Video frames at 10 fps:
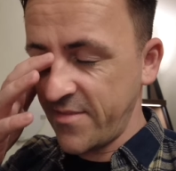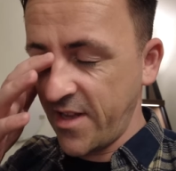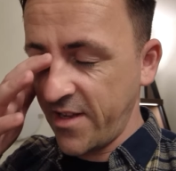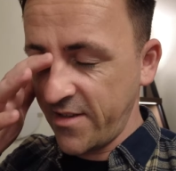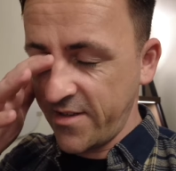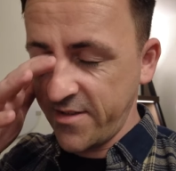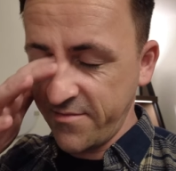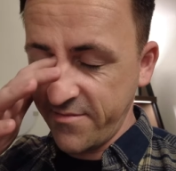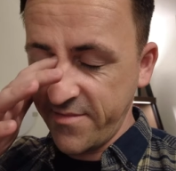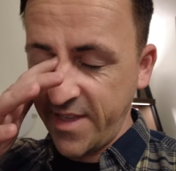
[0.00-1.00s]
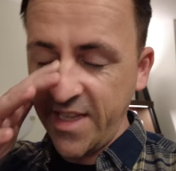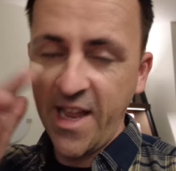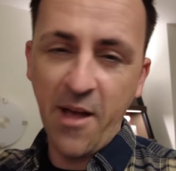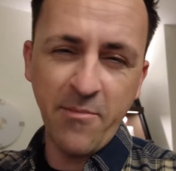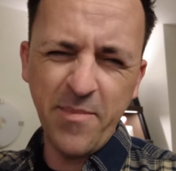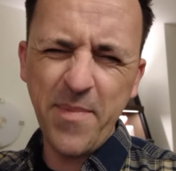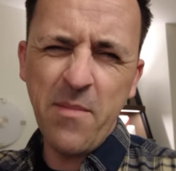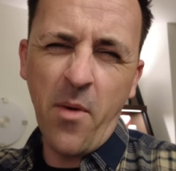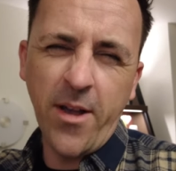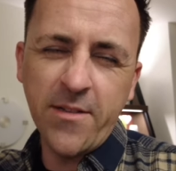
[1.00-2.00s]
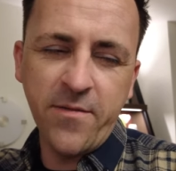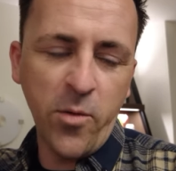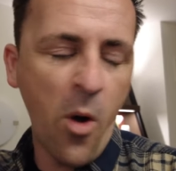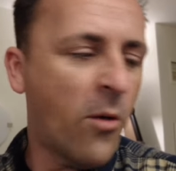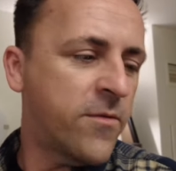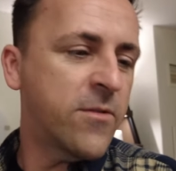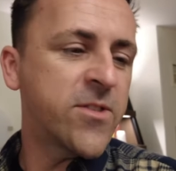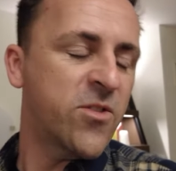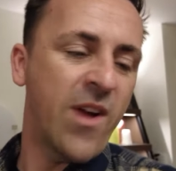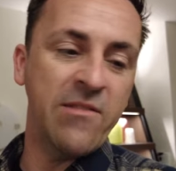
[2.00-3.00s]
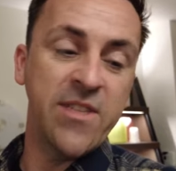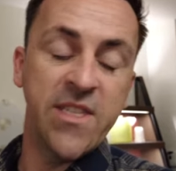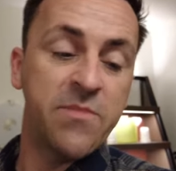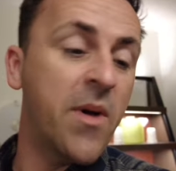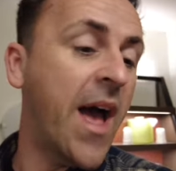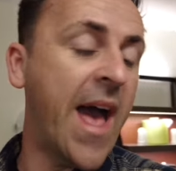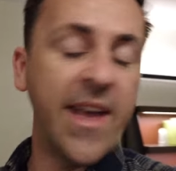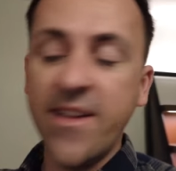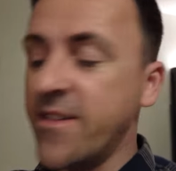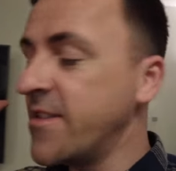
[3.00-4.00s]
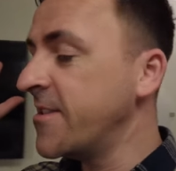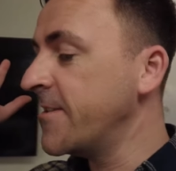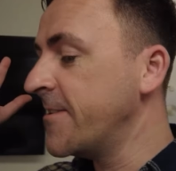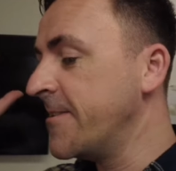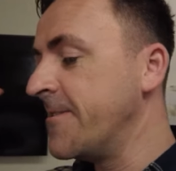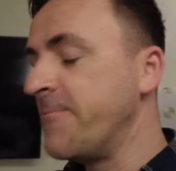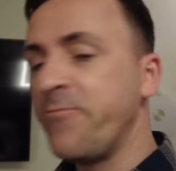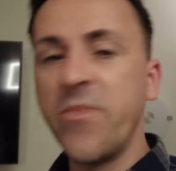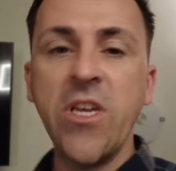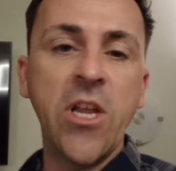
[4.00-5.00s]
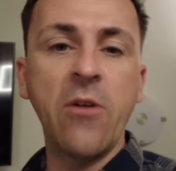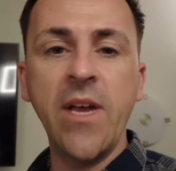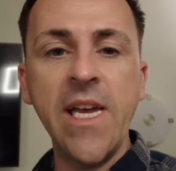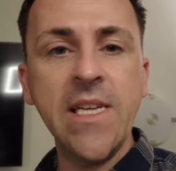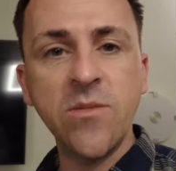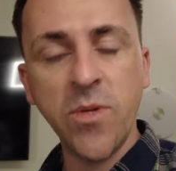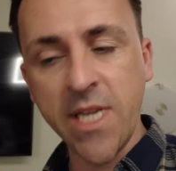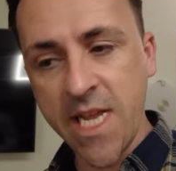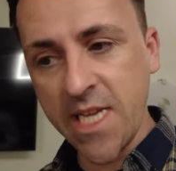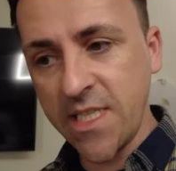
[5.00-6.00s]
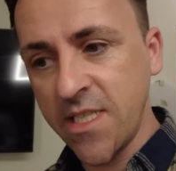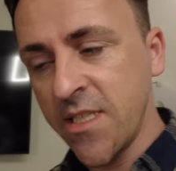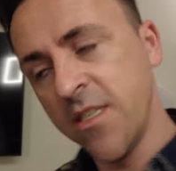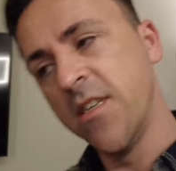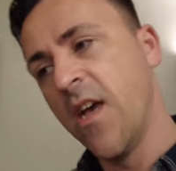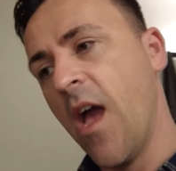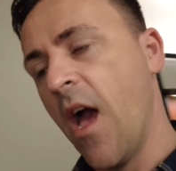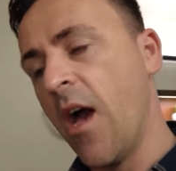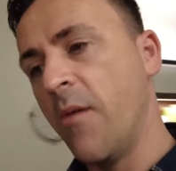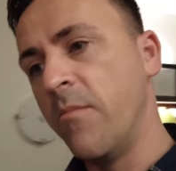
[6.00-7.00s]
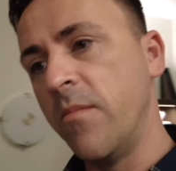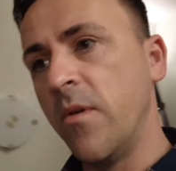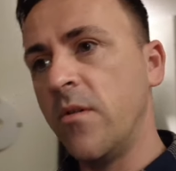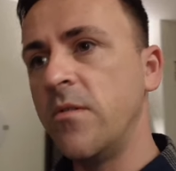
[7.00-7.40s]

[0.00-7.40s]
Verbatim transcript: like, yeah, be mindful of your surroundings. But hey, yep. you know, it is what it is. Um,